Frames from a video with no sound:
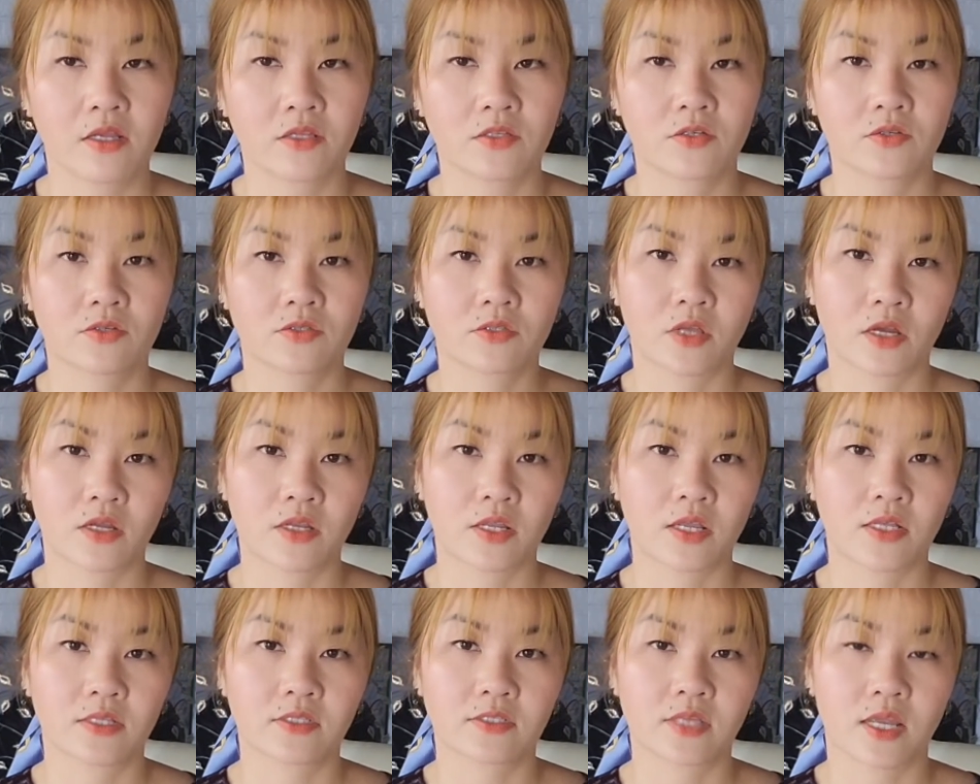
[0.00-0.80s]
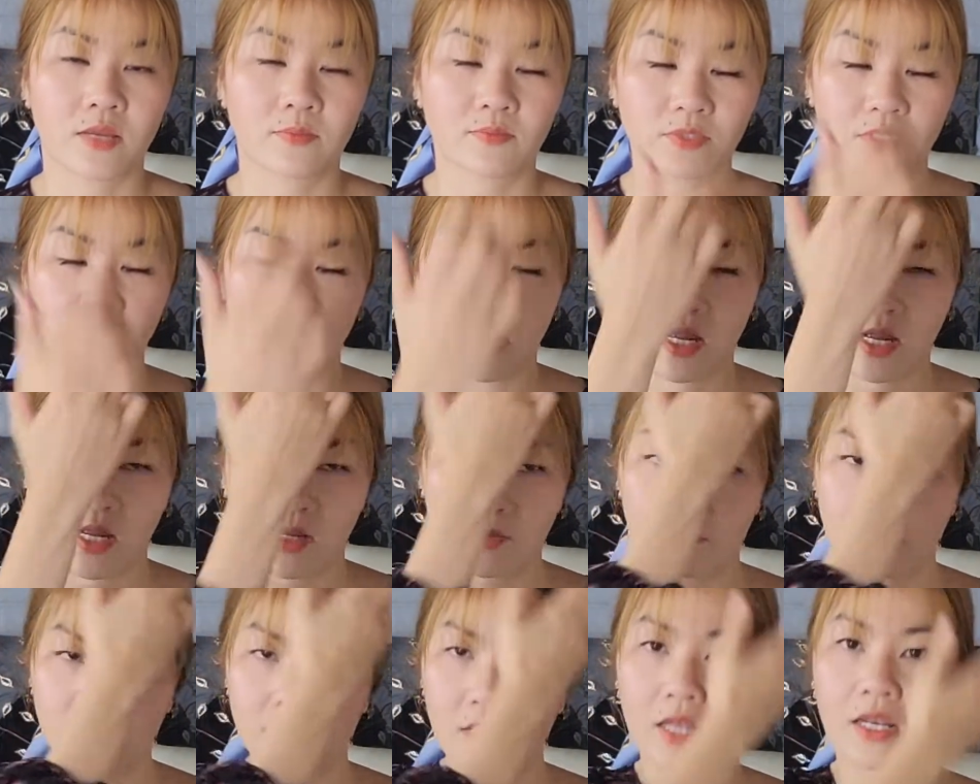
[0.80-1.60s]
to study at the same
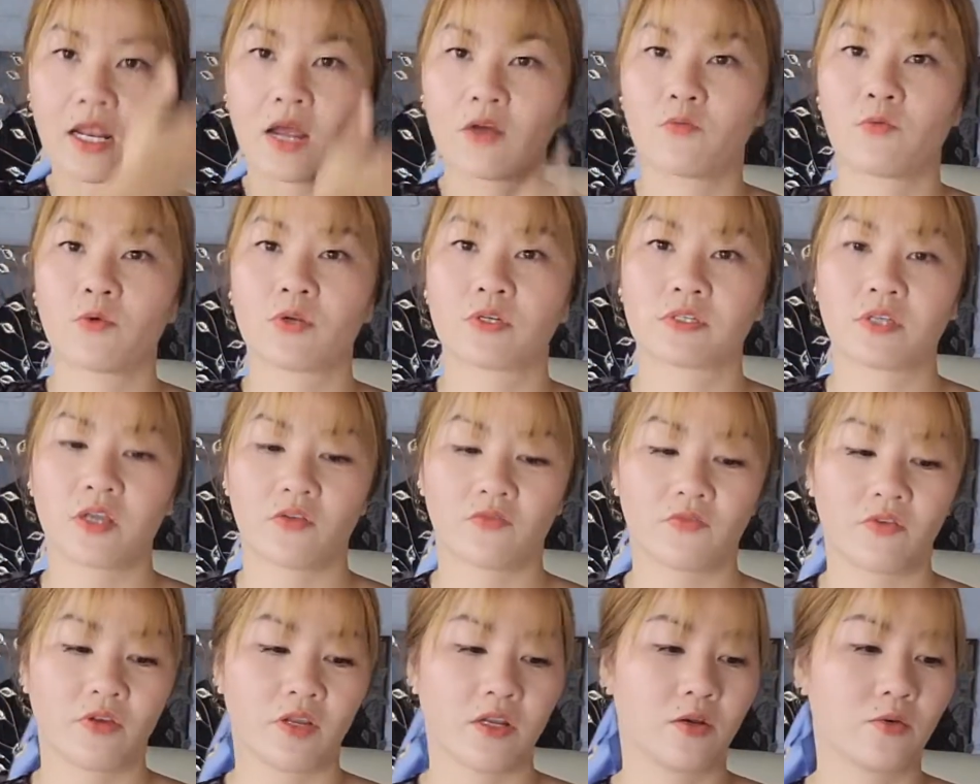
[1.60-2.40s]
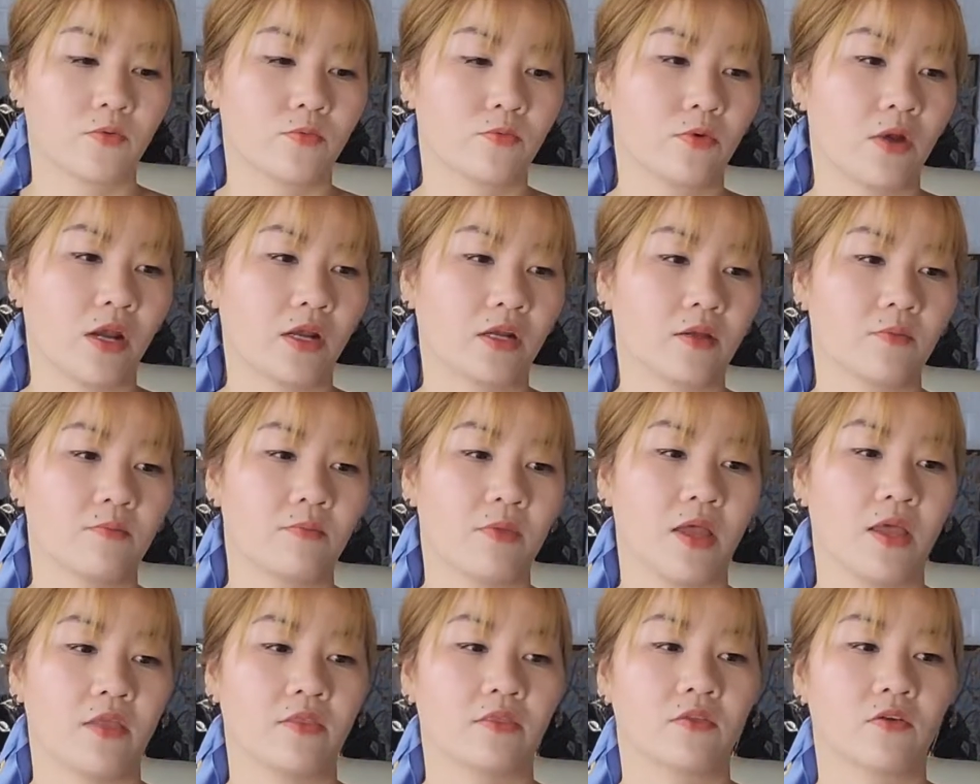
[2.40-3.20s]
time, then I would definitely
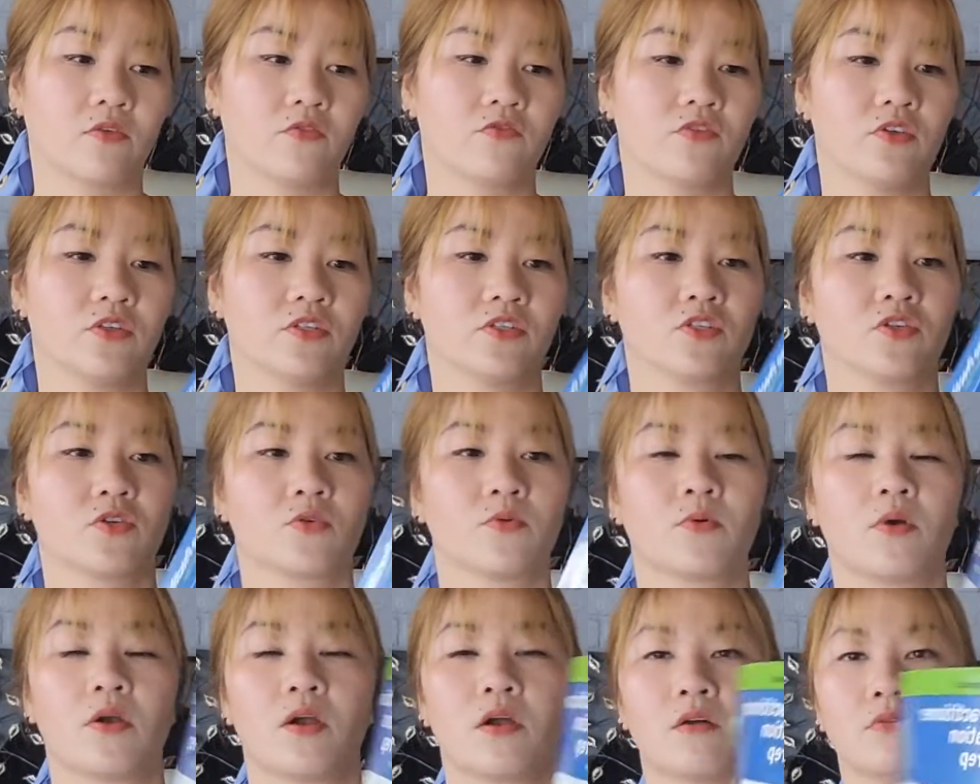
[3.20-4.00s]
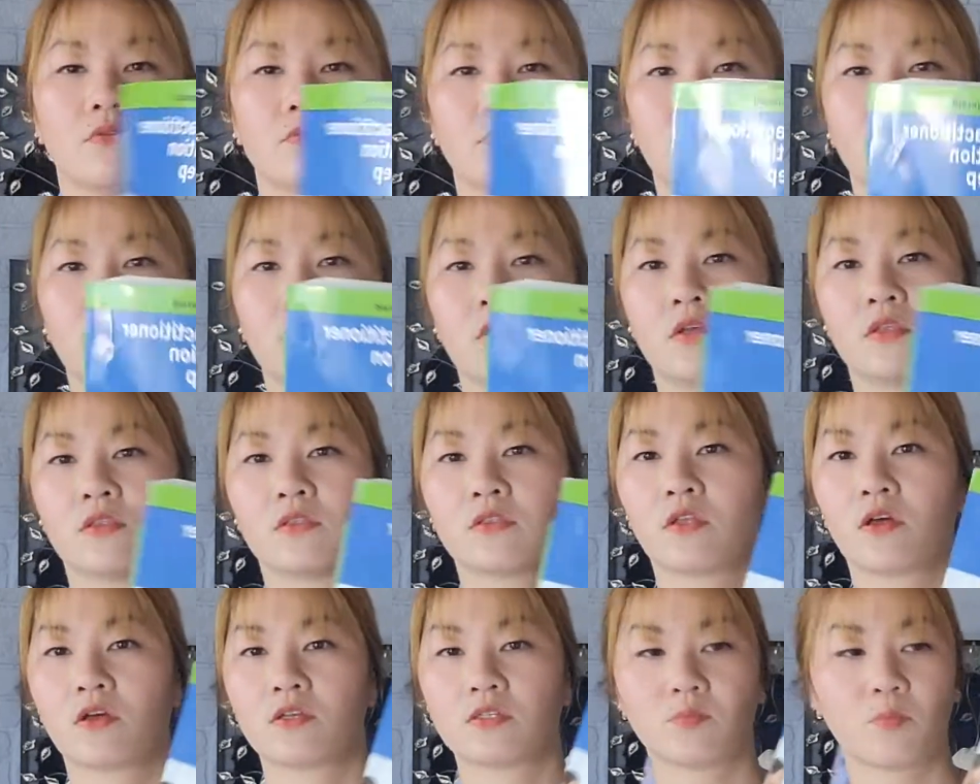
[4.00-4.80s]
recommend the Fitzgerald
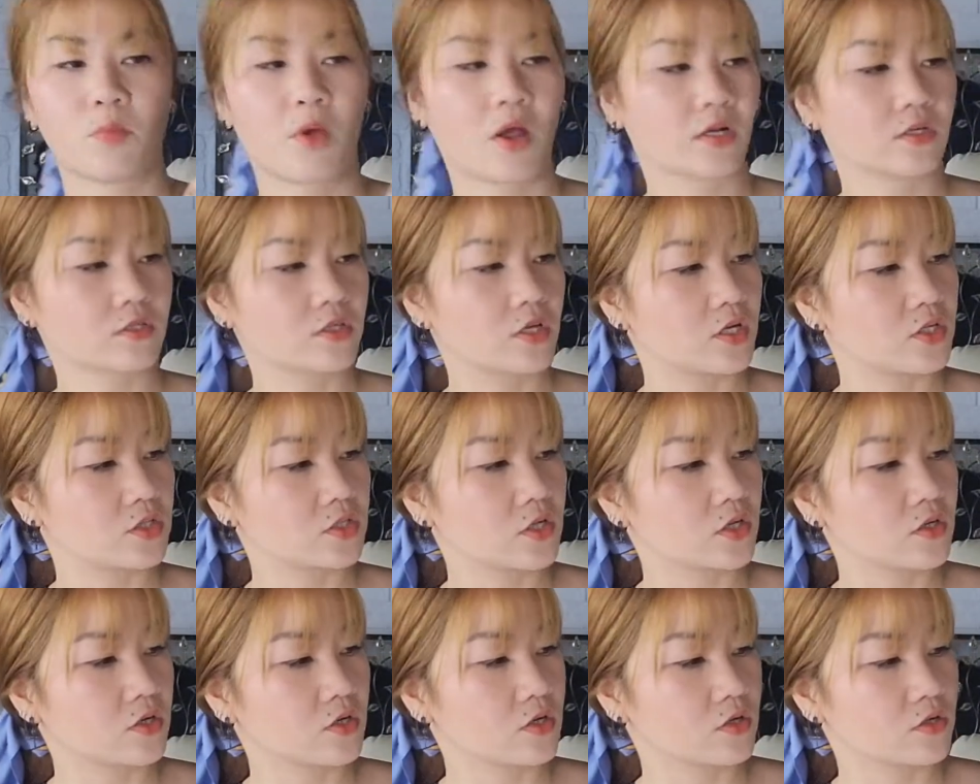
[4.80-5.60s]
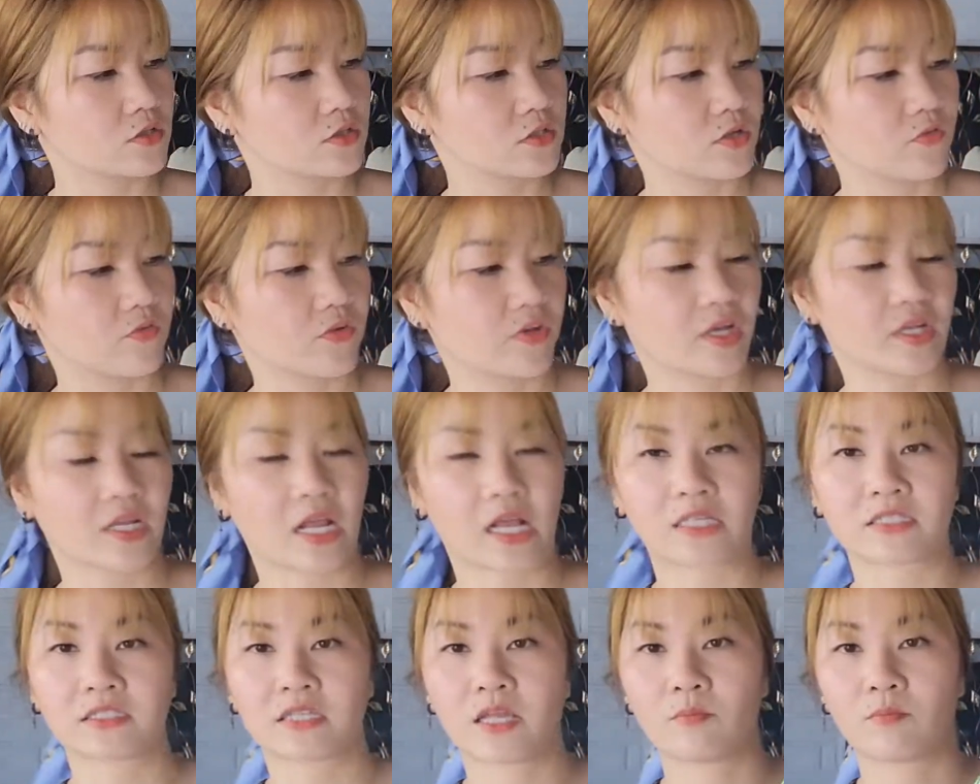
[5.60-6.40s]
Nurse Practitioner Civic
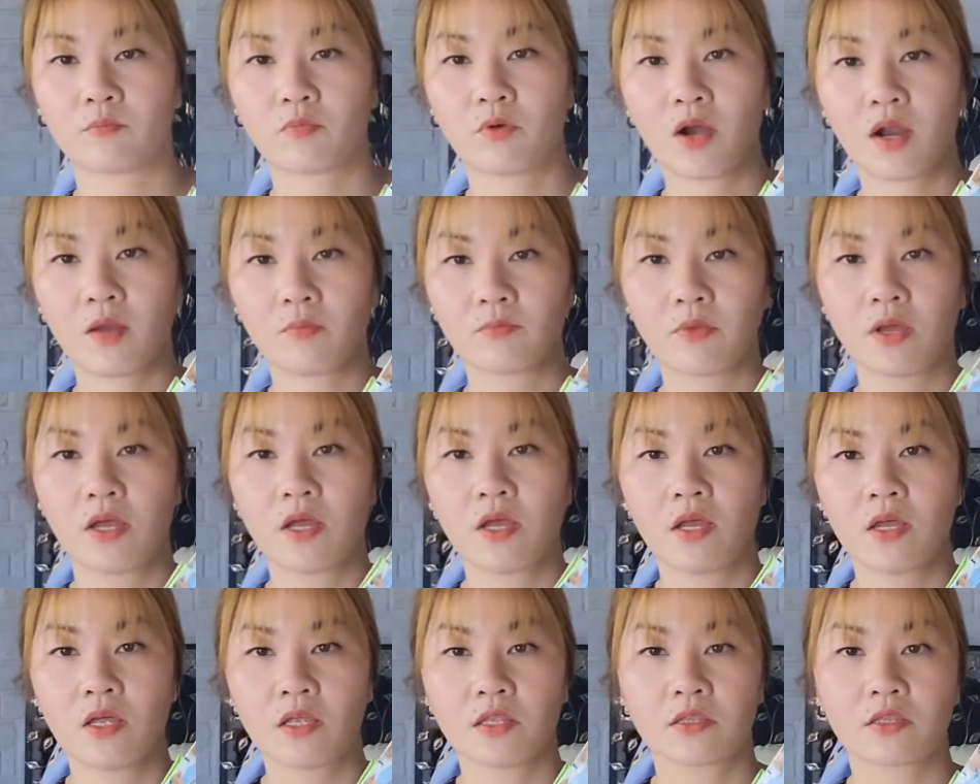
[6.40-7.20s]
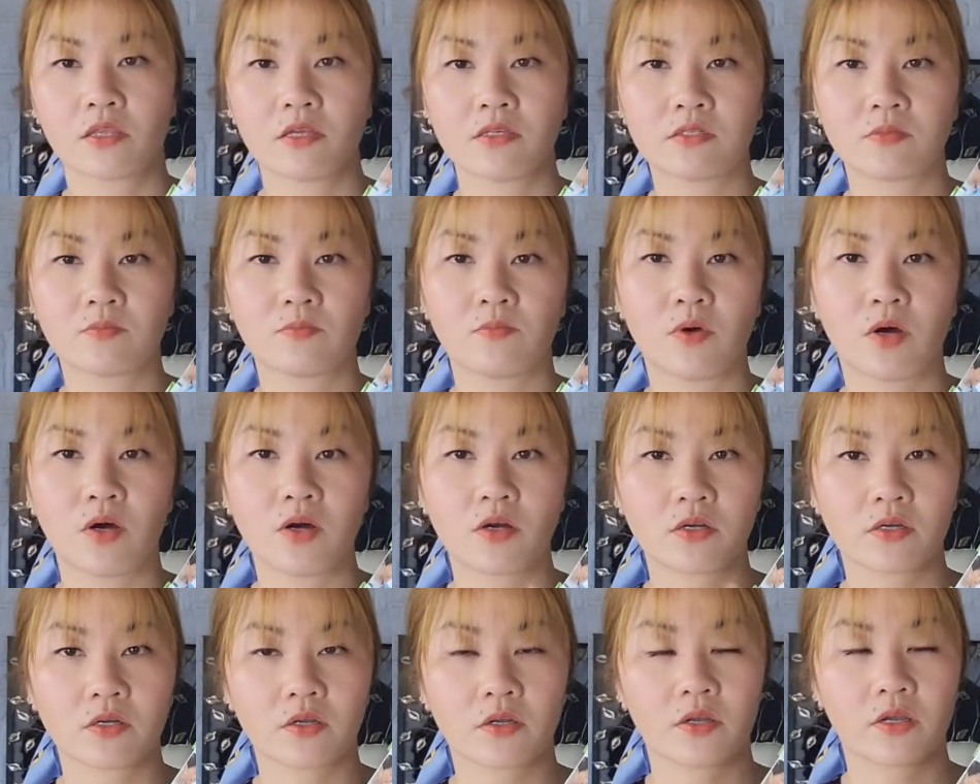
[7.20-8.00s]
Exam Prep. This
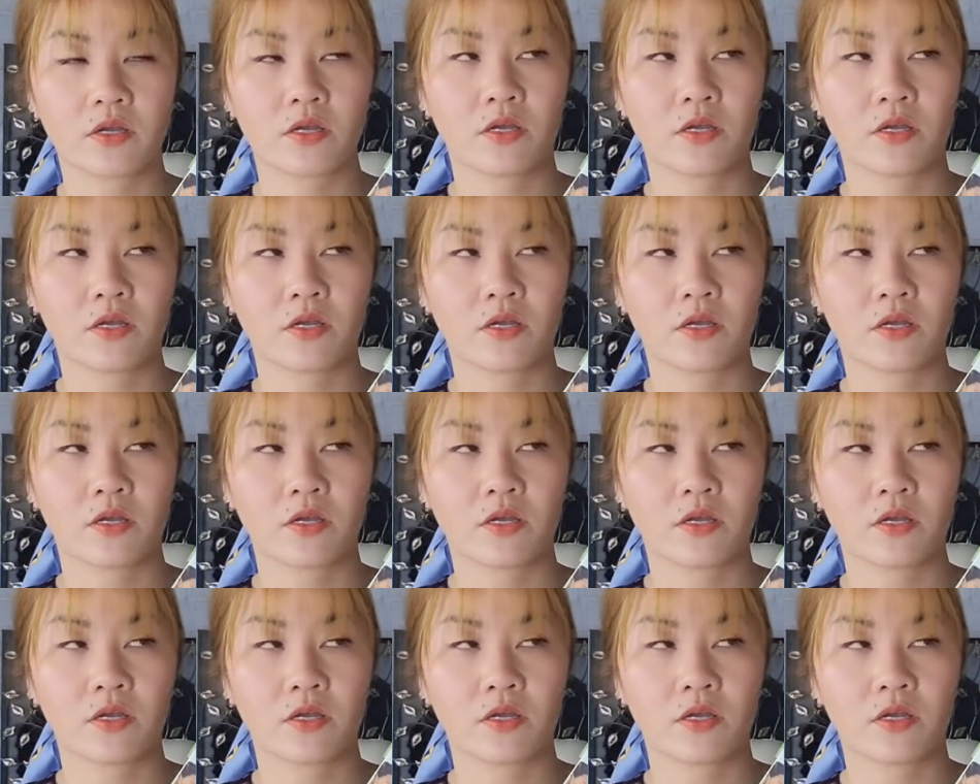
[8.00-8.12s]
book